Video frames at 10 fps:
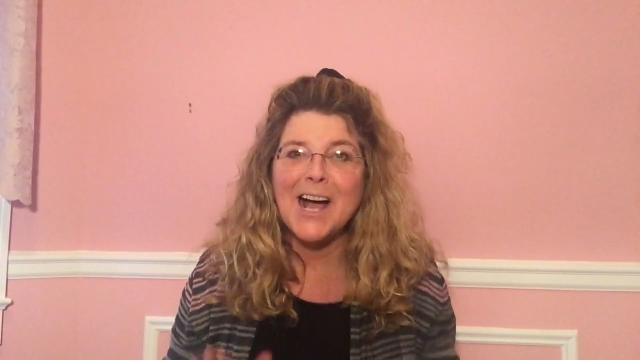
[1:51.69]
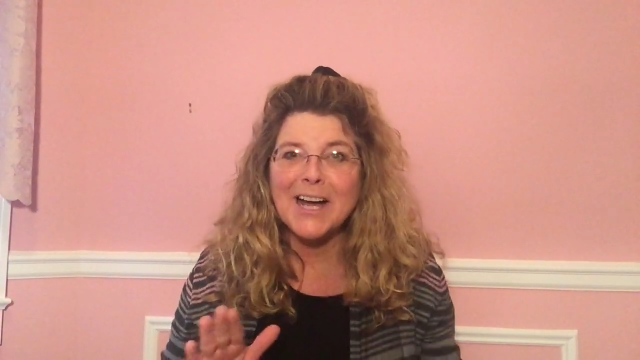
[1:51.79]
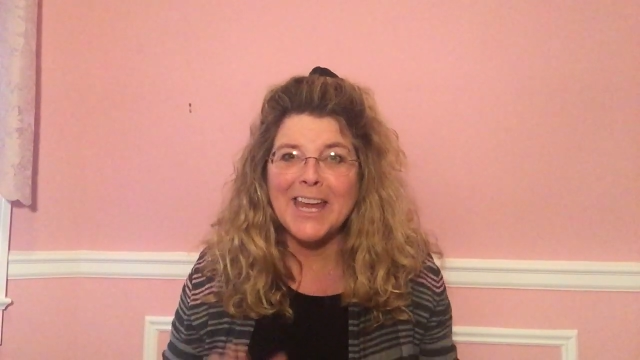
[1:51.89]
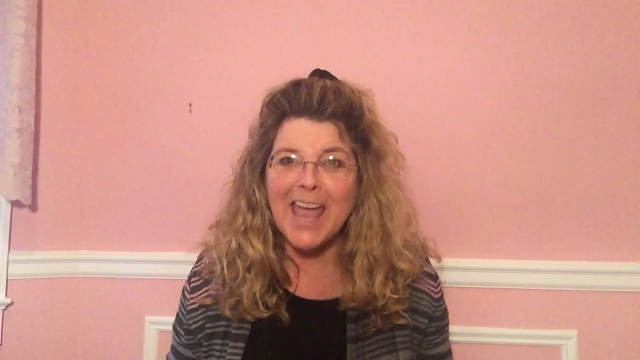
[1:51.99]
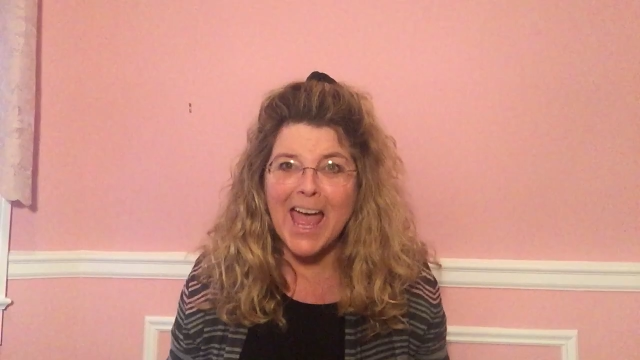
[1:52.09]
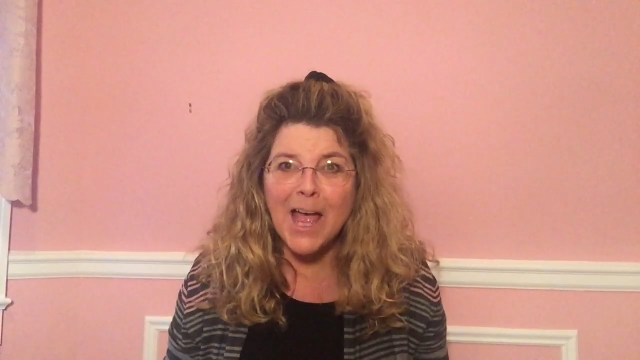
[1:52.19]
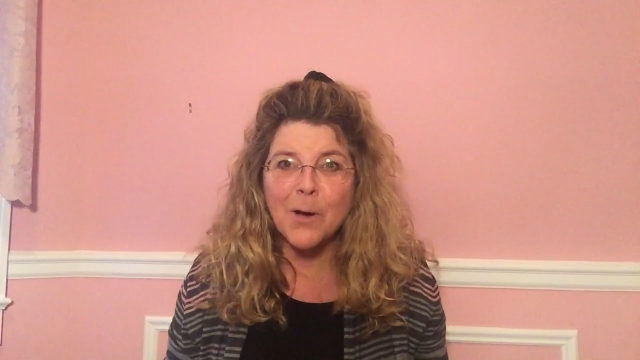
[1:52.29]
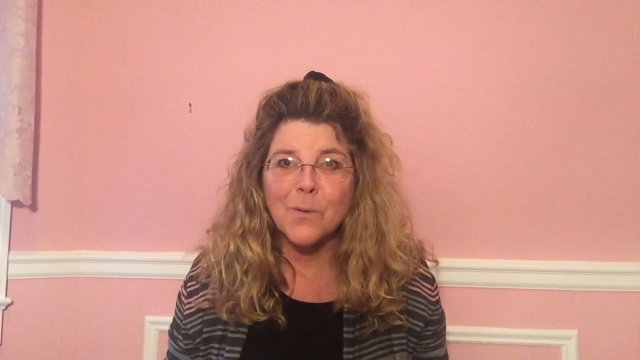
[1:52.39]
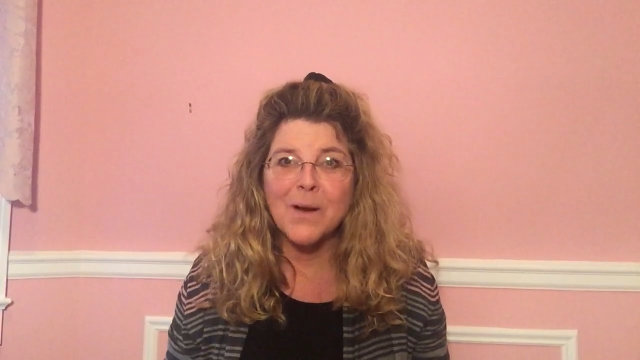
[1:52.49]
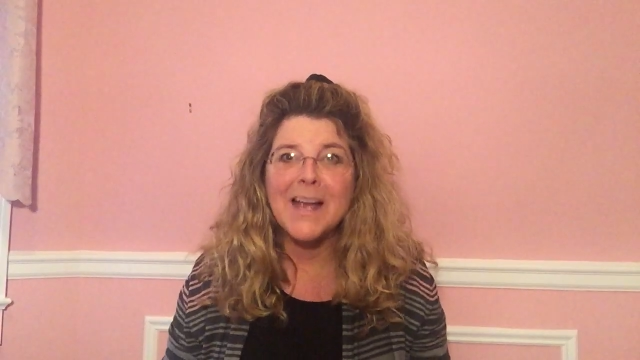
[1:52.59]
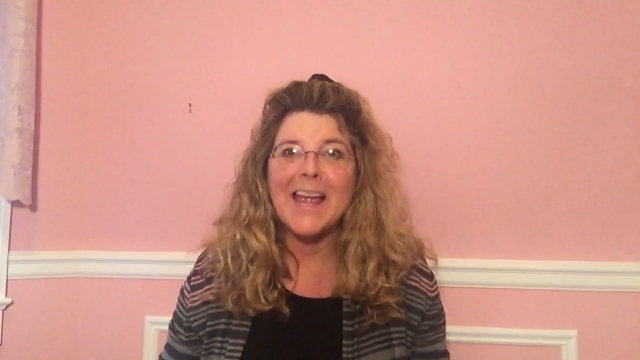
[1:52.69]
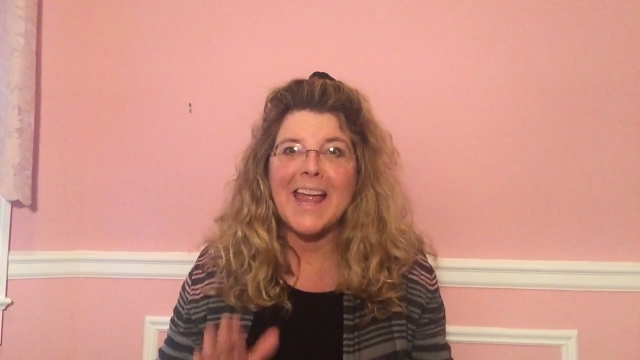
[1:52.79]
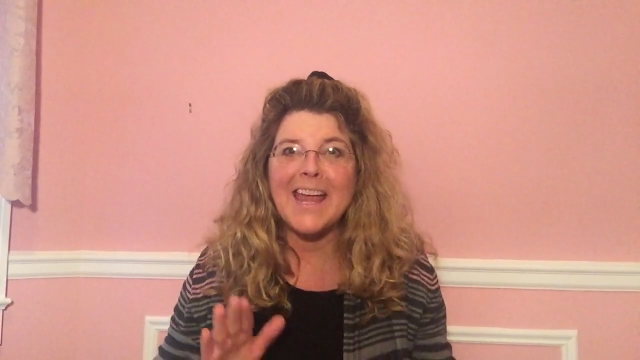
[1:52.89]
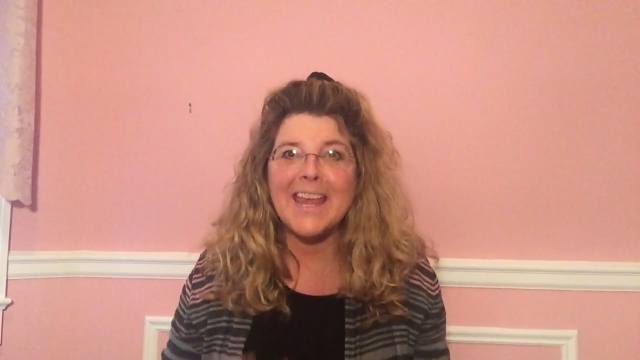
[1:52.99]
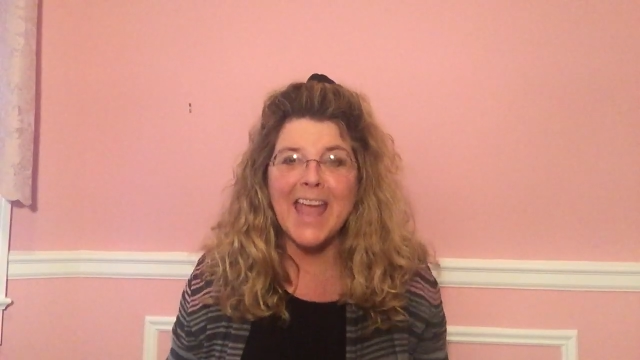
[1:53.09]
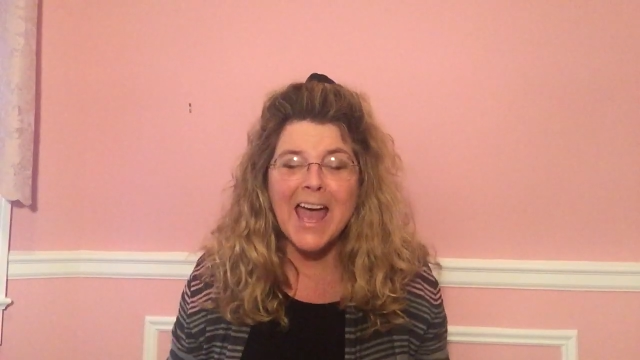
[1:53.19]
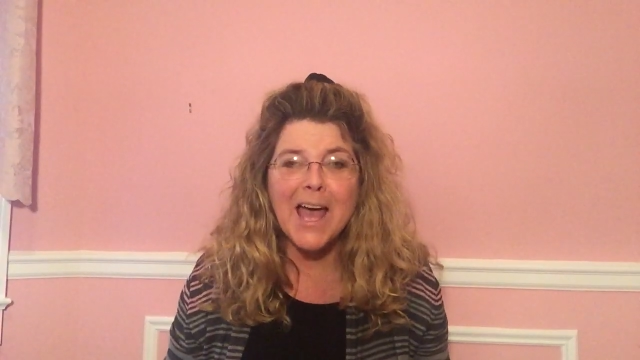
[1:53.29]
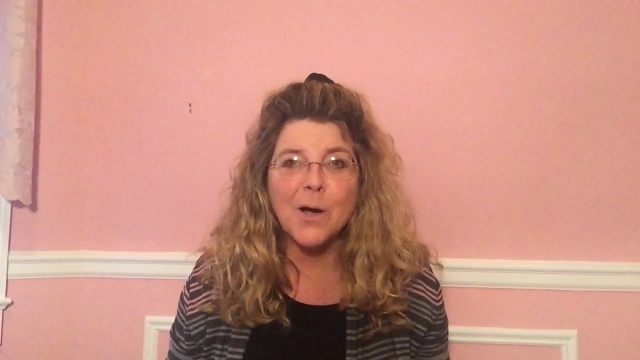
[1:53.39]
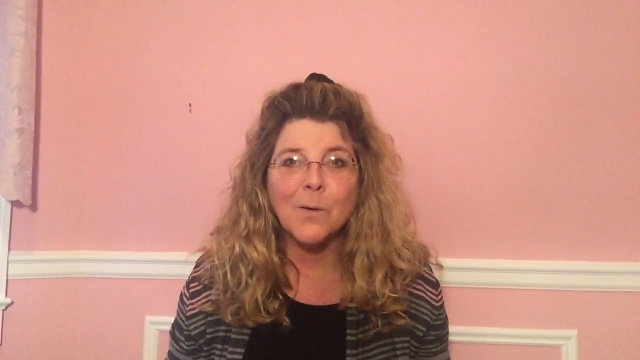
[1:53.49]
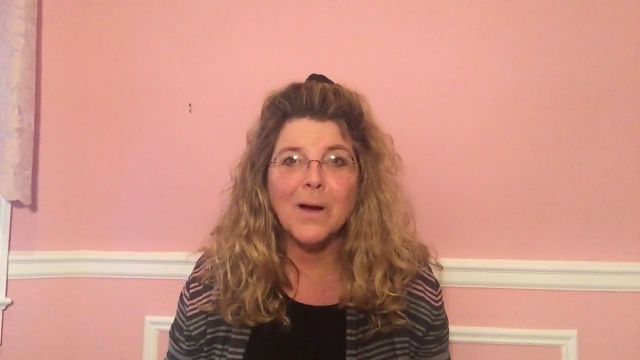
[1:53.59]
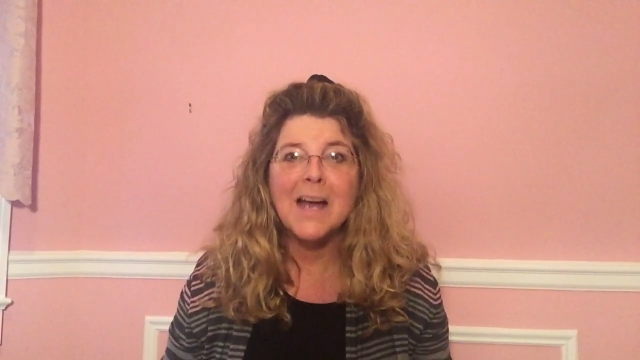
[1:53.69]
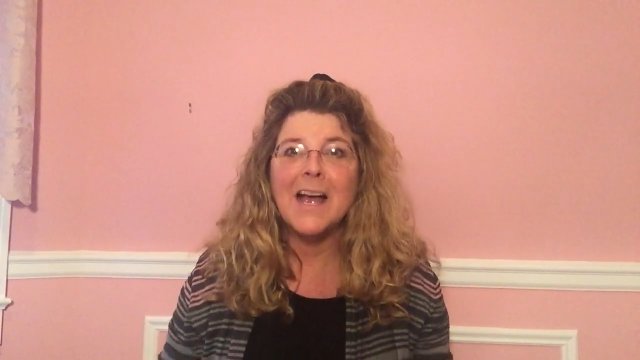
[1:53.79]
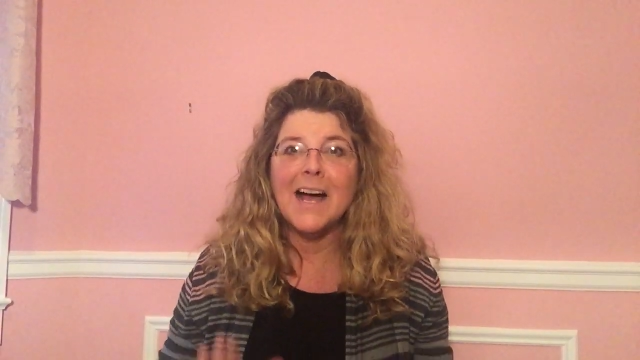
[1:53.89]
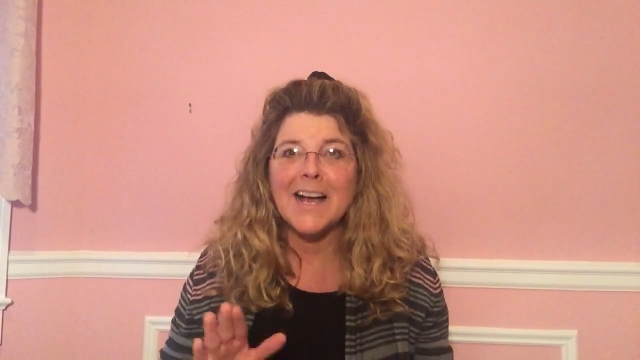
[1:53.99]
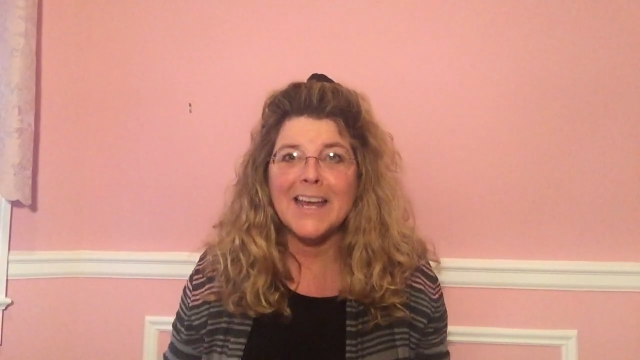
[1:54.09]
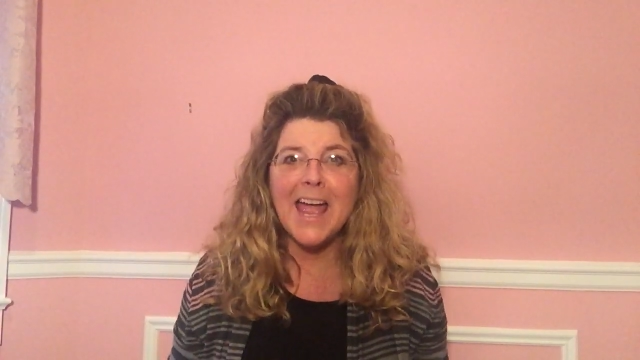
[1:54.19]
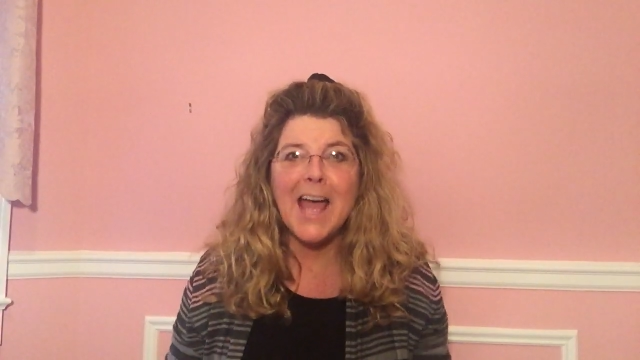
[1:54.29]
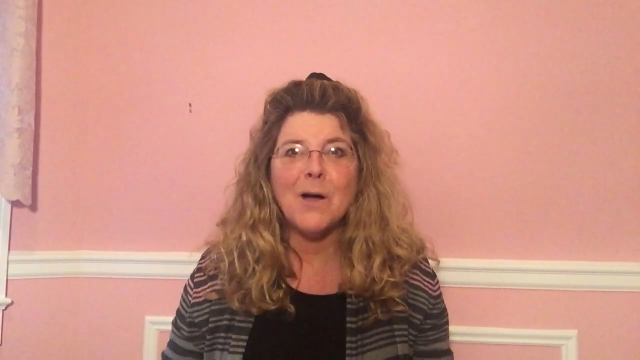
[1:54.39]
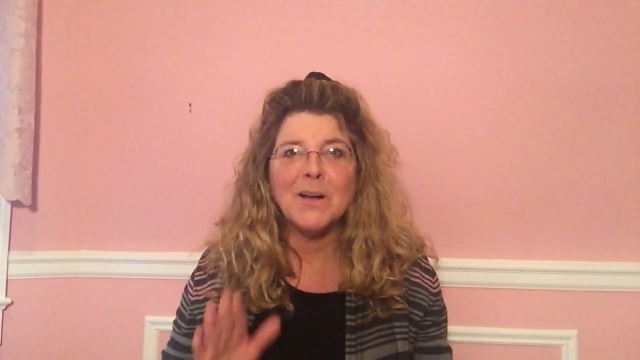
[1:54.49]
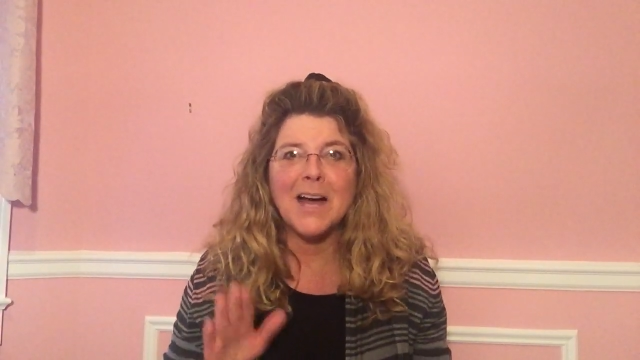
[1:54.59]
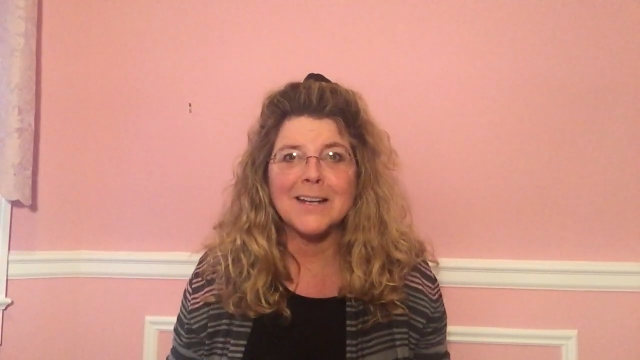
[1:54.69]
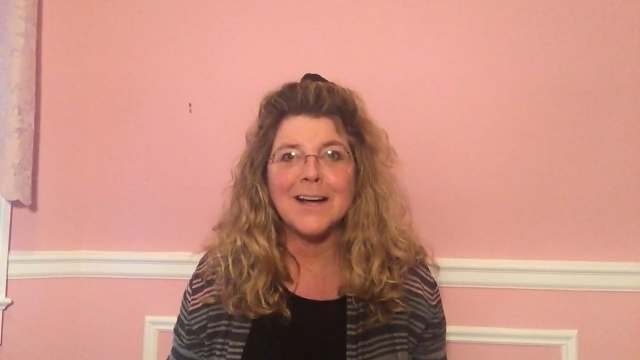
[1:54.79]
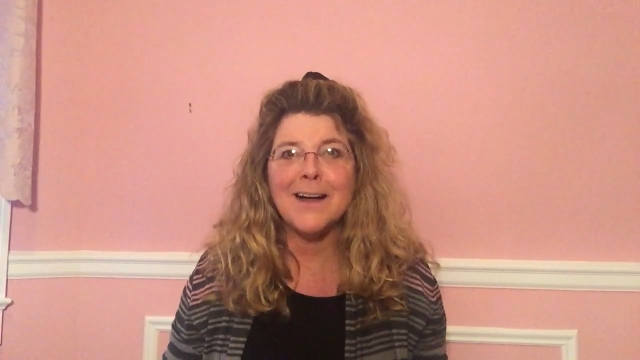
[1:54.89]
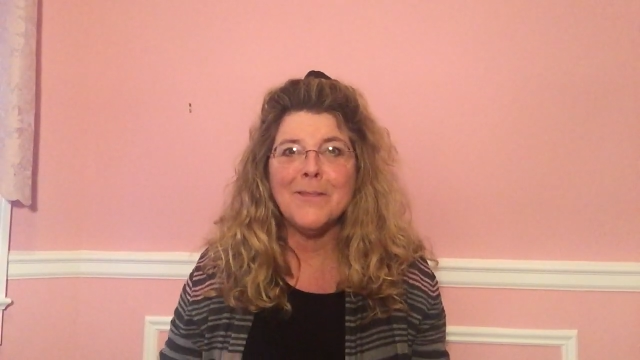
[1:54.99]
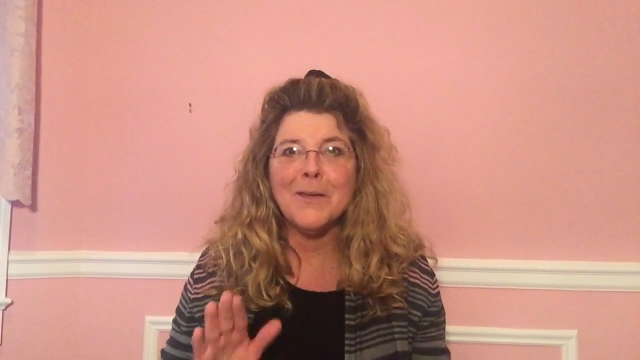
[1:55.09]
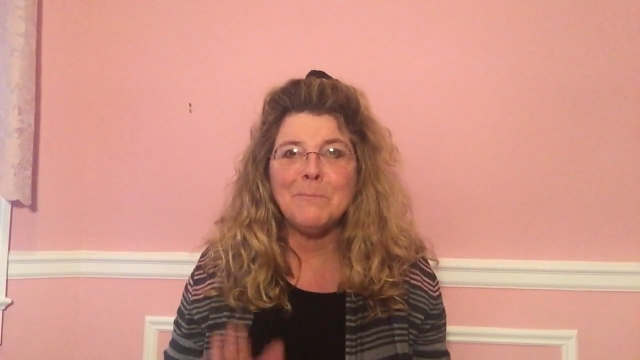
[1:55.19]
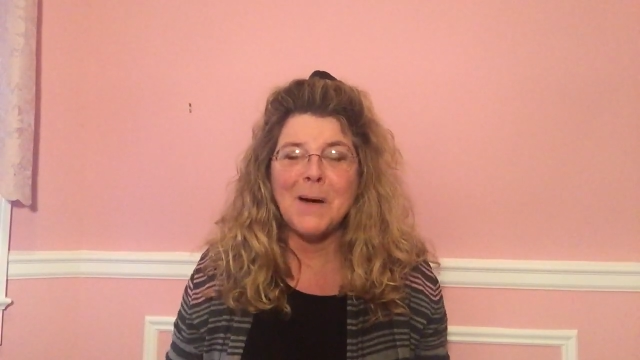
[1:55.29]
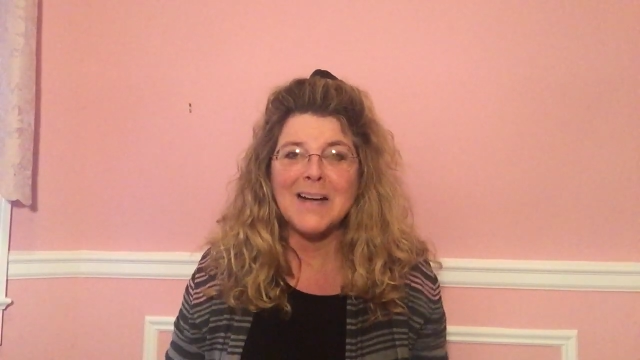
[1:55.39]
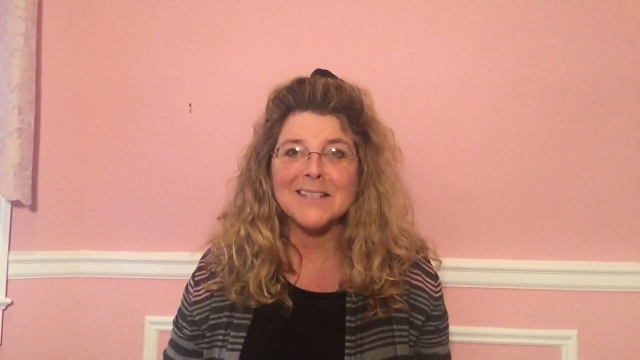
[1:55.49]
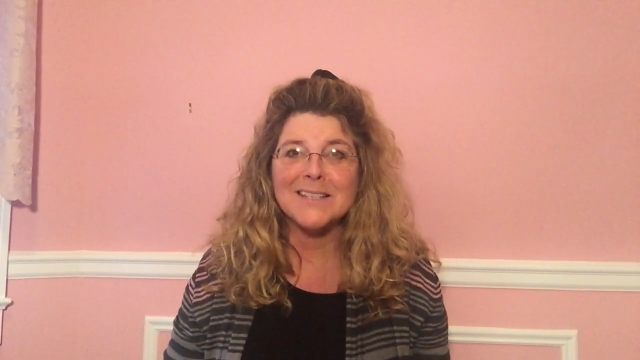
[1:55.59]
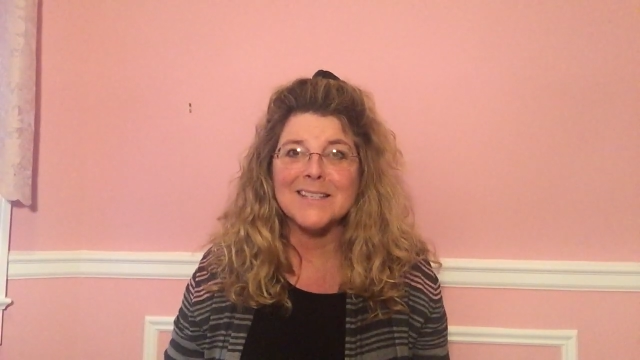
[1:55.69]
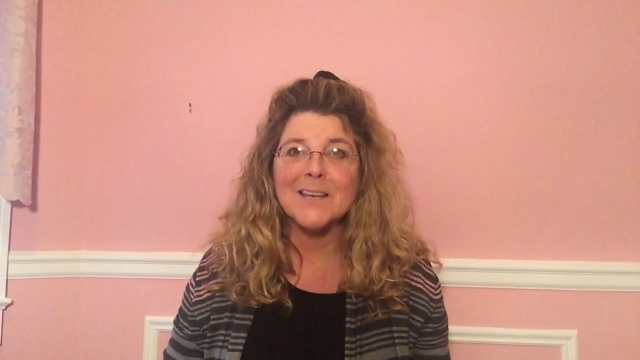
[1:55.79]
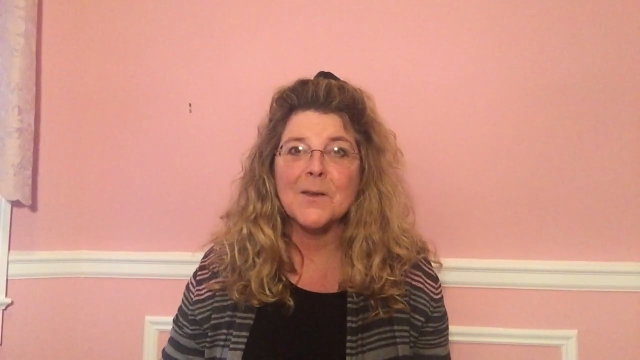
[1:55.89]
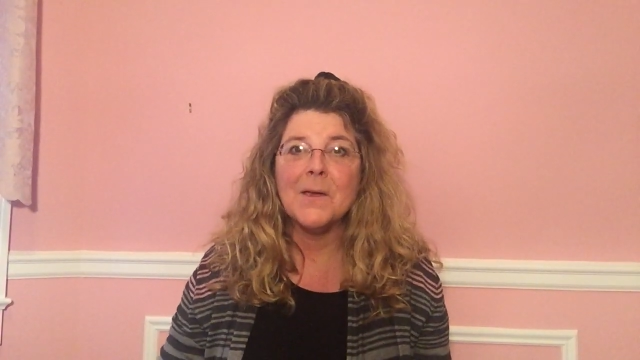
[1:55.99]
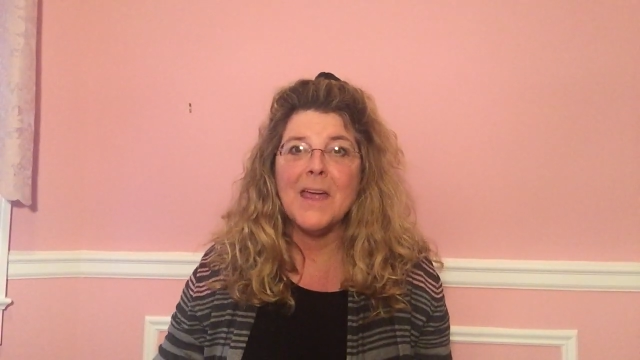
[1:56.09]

A cow, a cow, a cow got on the bus.